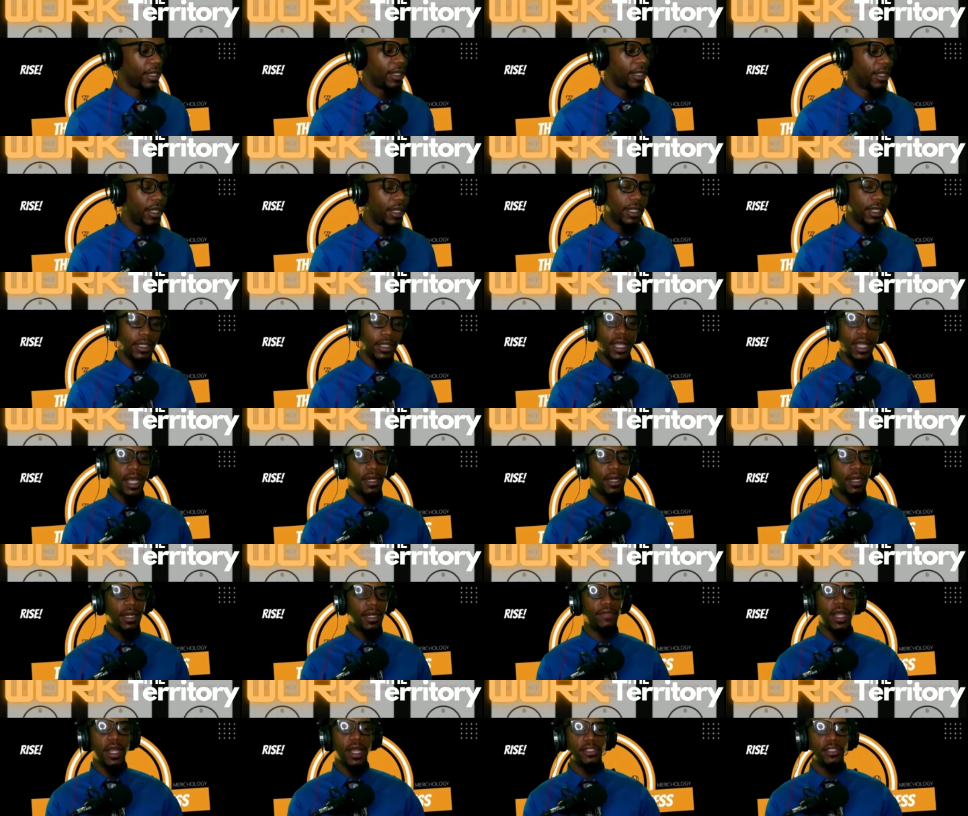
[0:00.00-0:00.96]
A lot
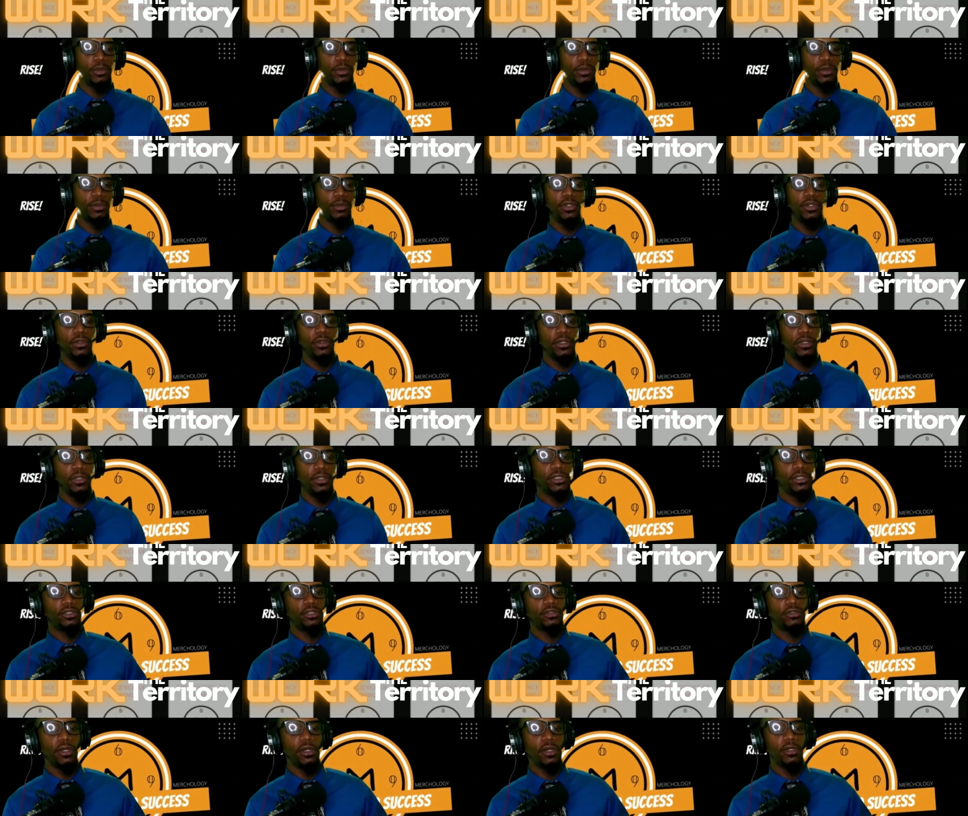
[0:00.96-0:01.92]
of entrepreneurs
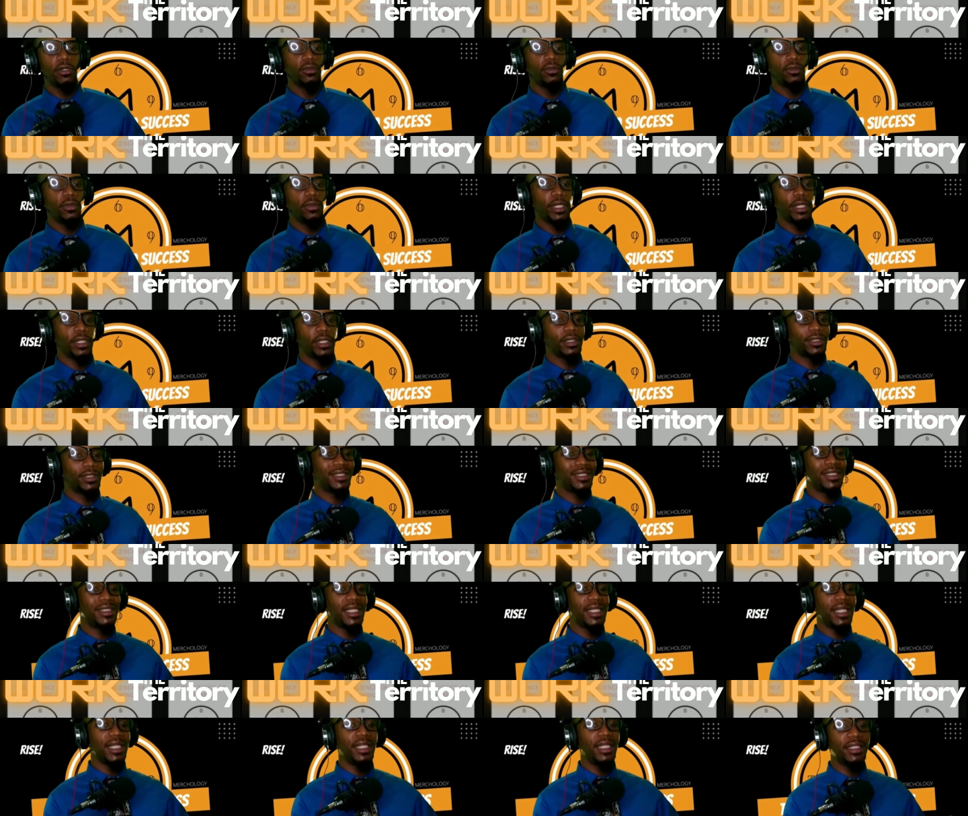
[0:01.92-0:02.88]
struggle with
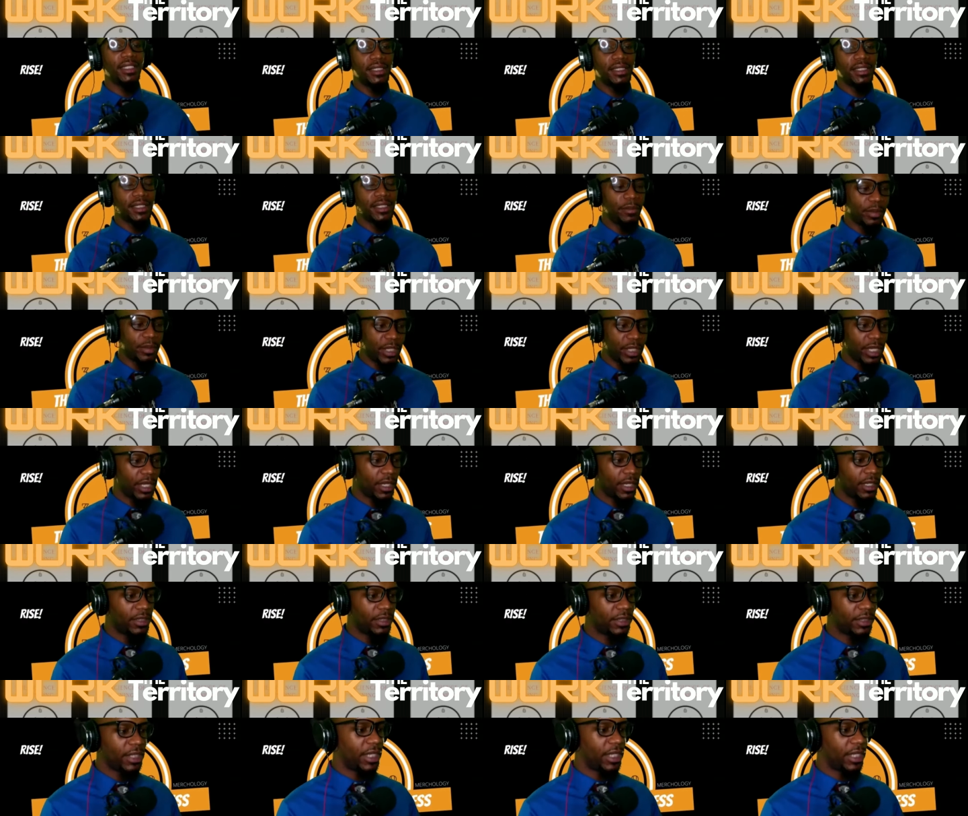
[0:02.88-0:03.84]
selling something,
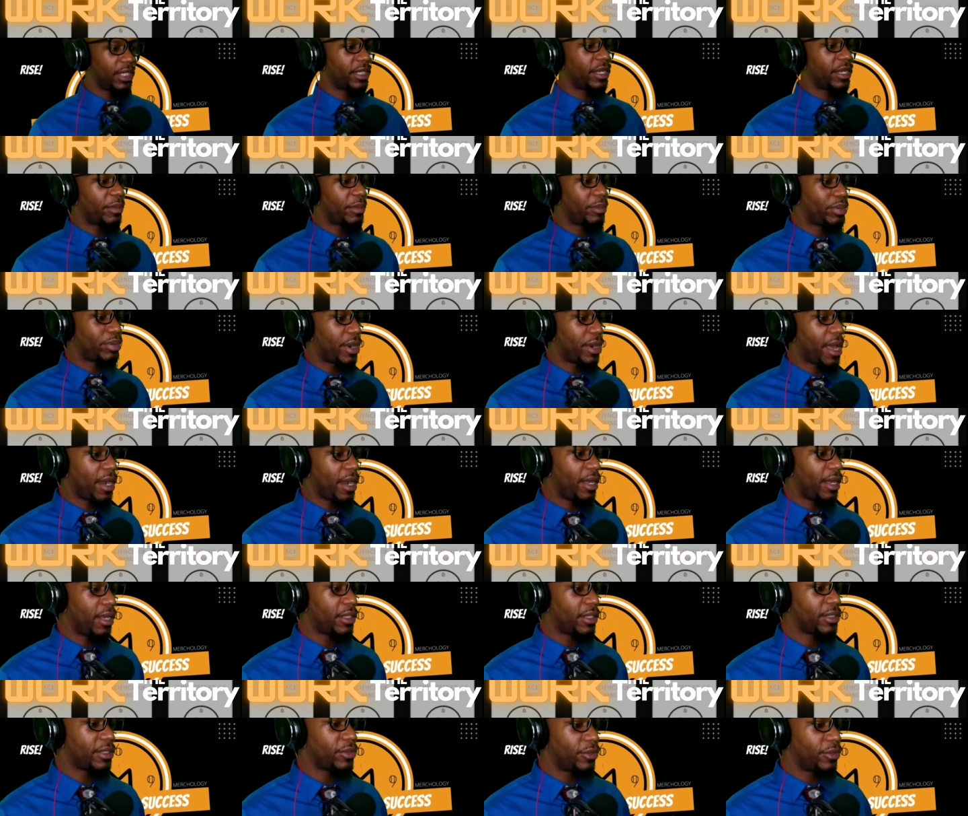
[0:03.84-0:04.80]
selling their
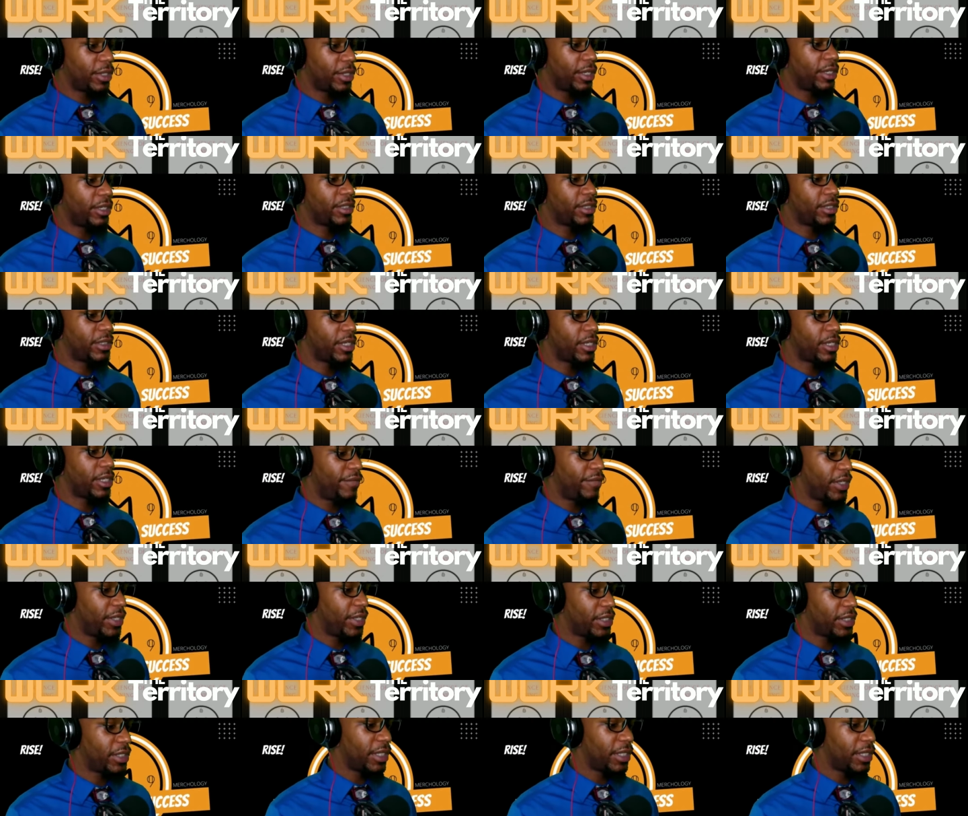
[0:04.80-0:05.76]
product or their
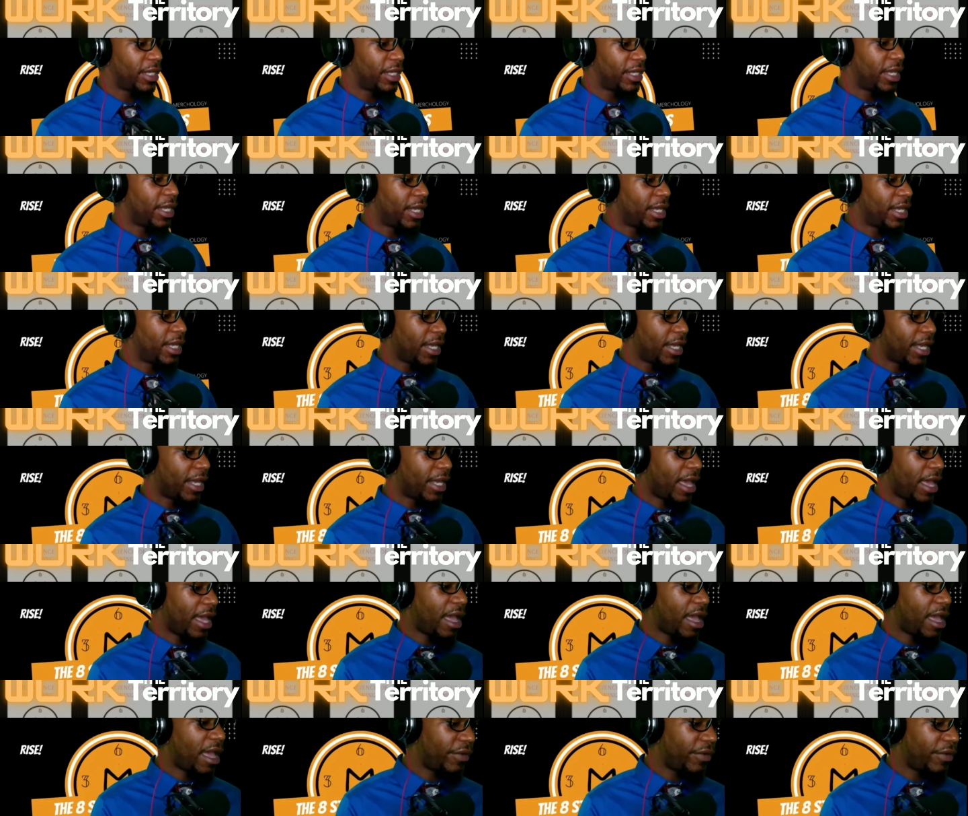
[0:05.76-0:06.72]
service
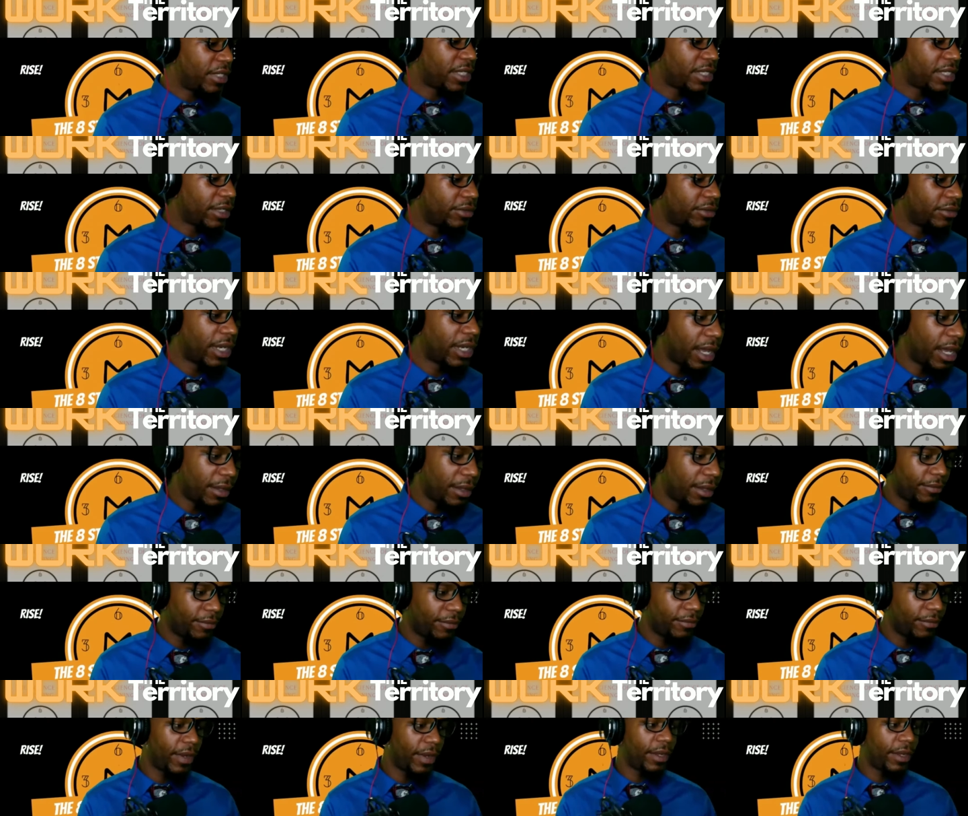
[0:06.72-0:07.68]
every single day.
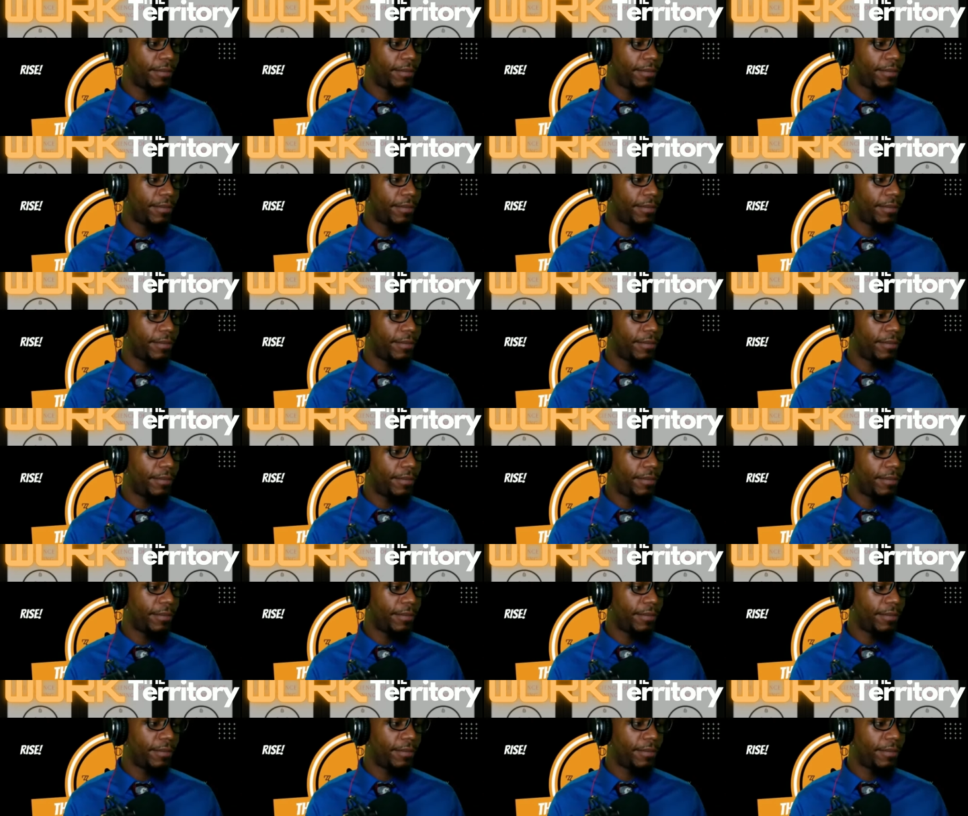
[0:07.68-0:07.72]
Right.